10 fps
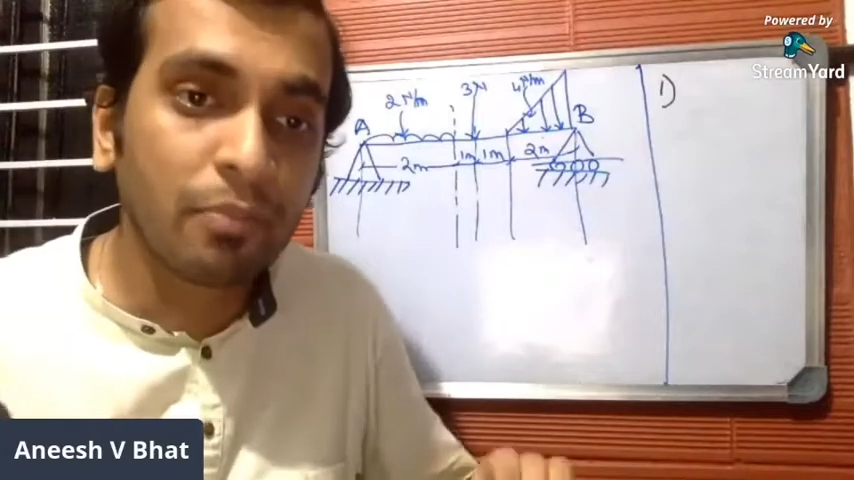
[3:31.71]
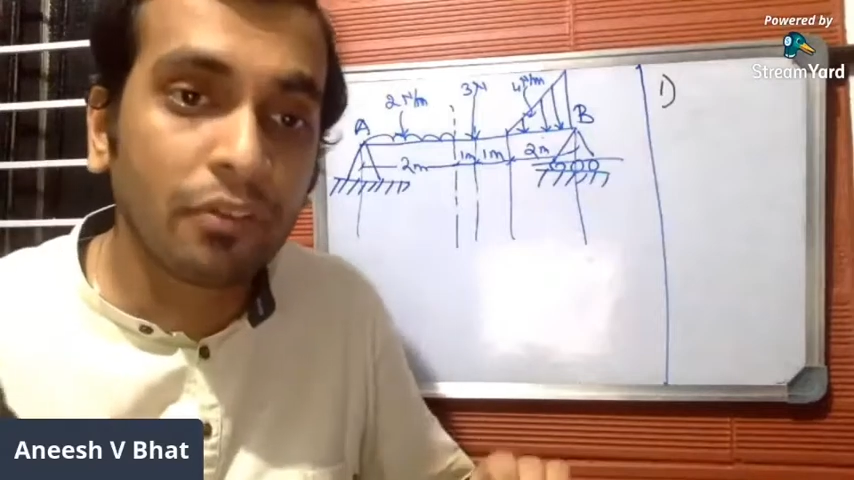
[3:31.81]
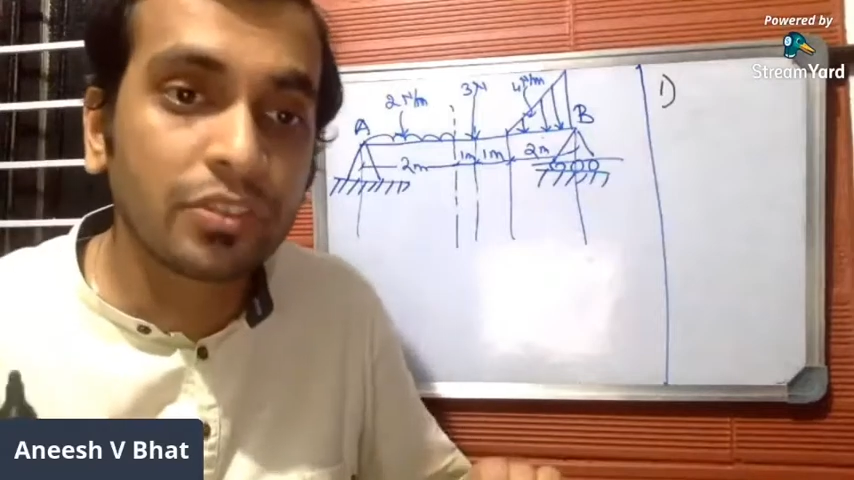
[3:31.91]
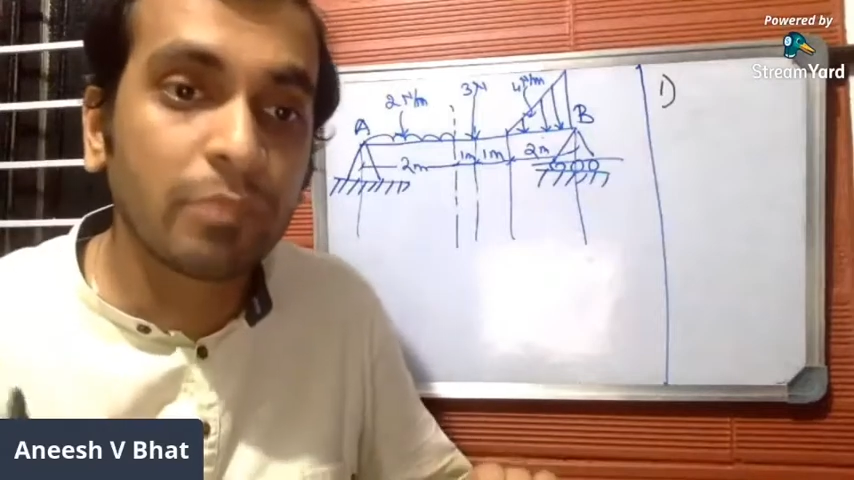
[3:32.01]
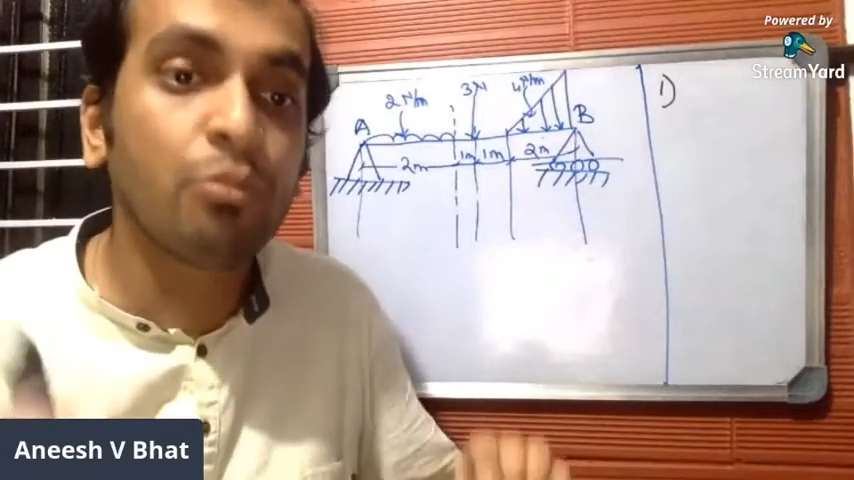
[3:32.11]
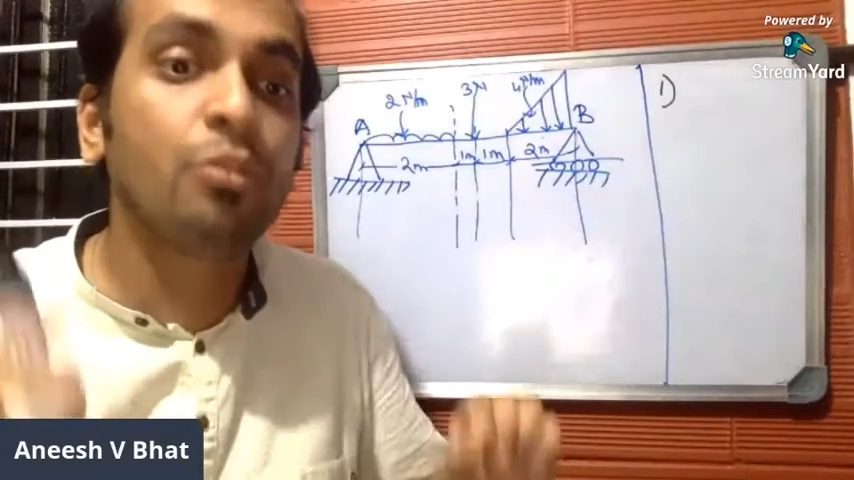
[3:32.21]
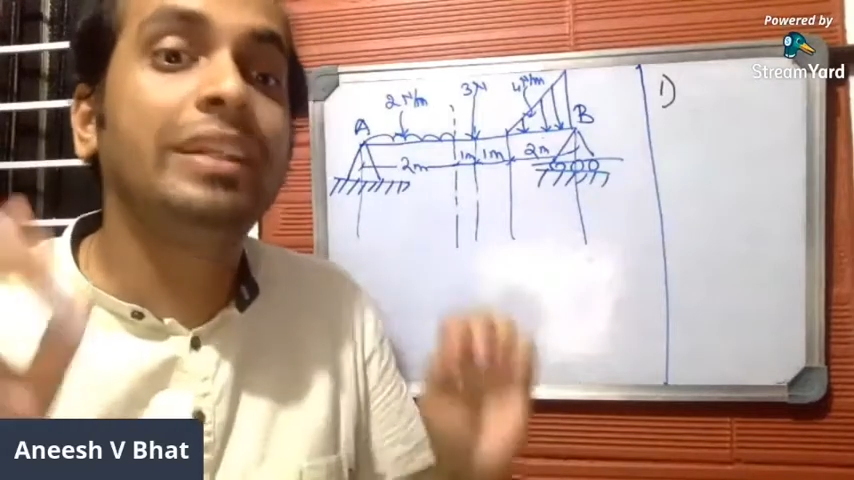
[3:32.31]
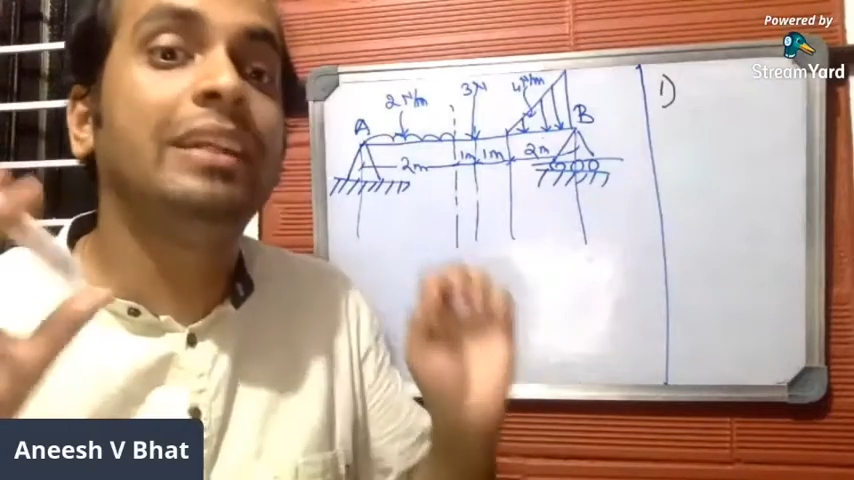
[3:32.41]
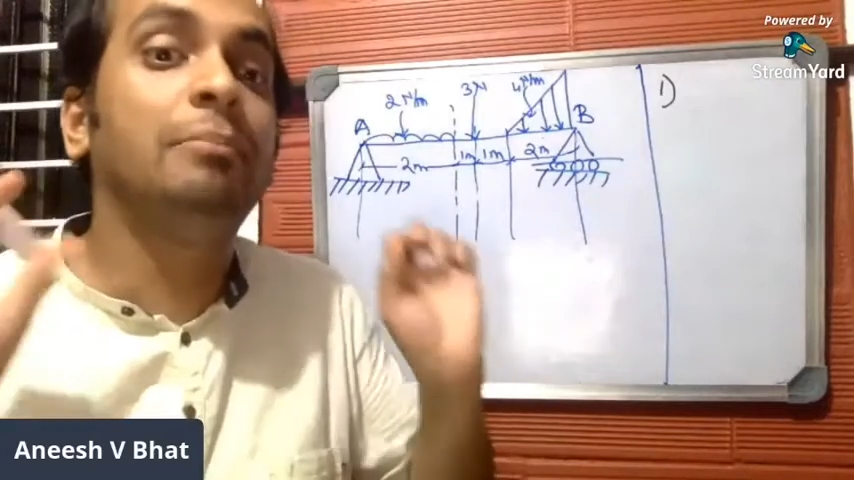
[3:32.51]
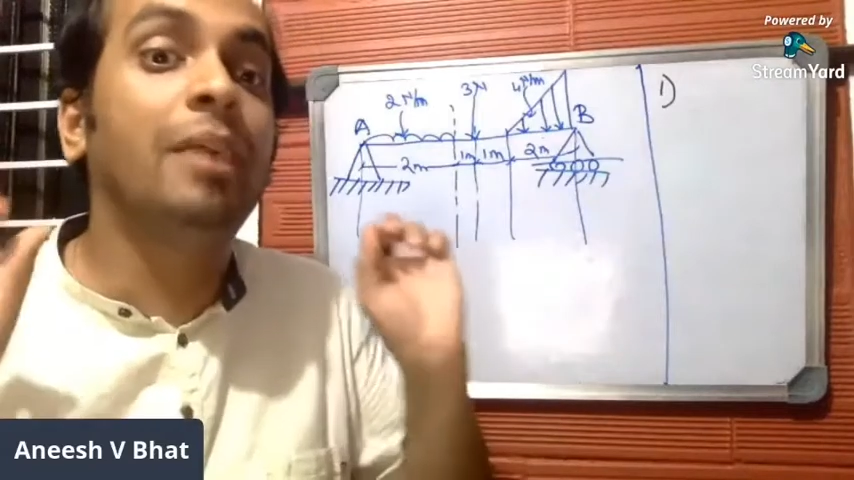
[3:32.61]
of support
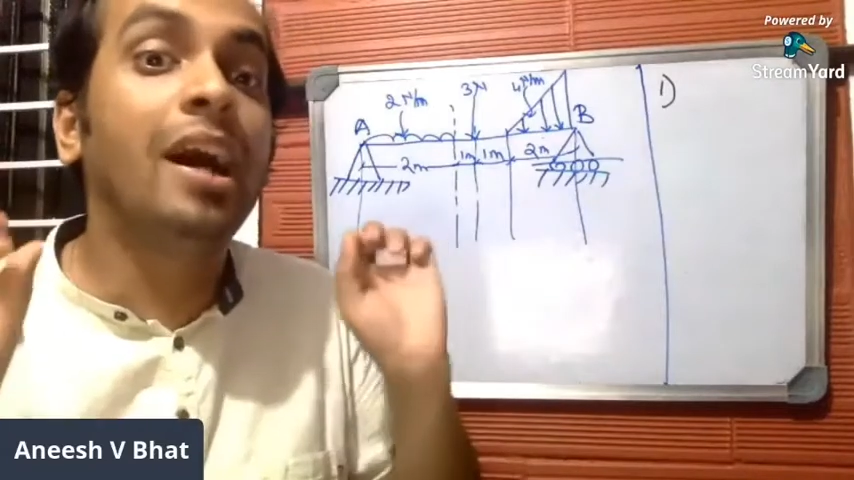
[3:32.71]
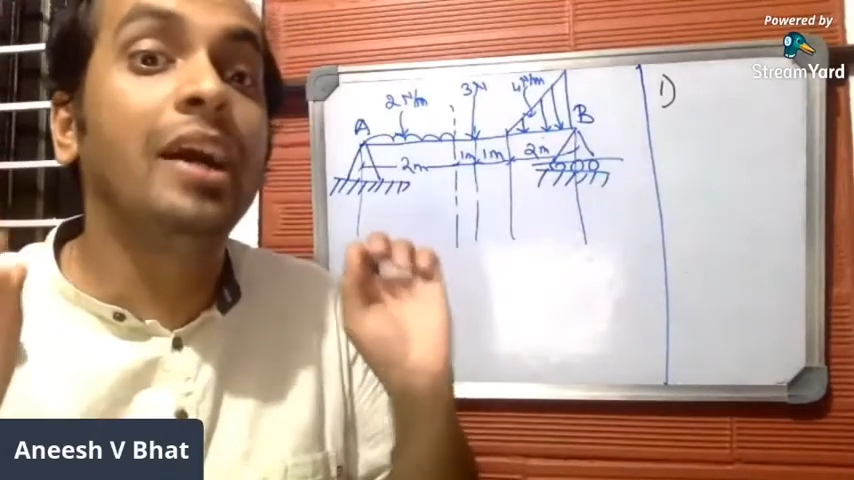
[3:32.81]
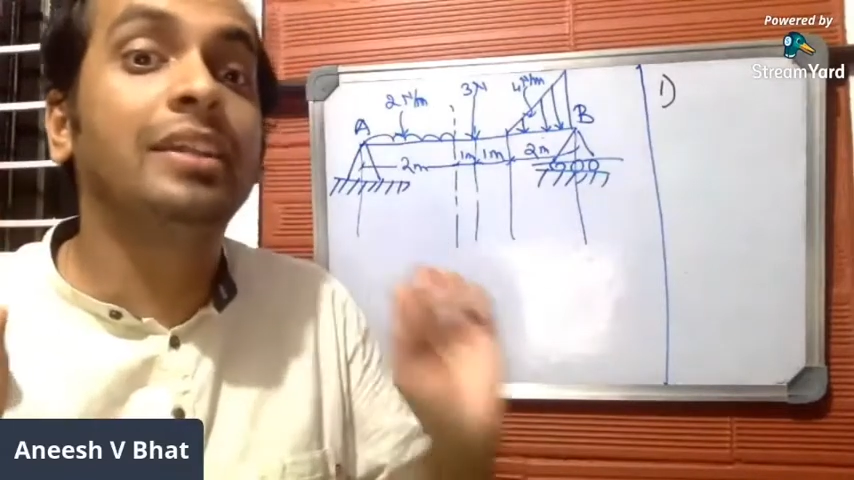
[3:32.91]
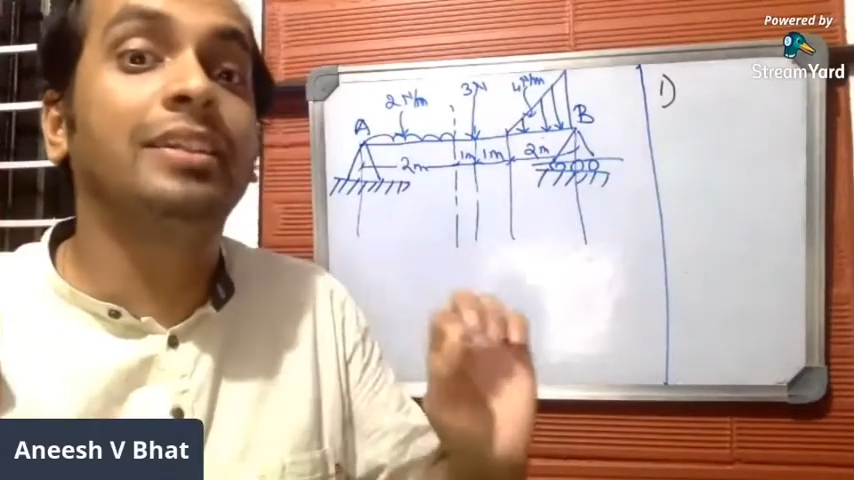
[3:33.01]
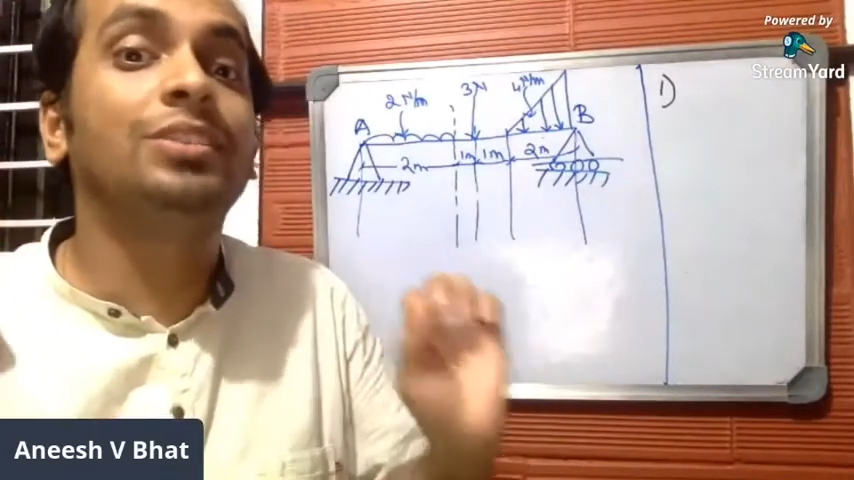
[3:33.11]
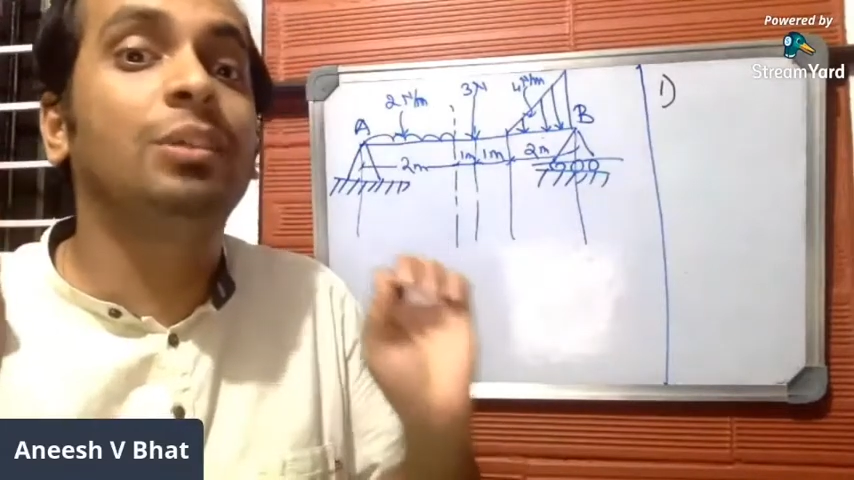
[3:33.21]
and mark the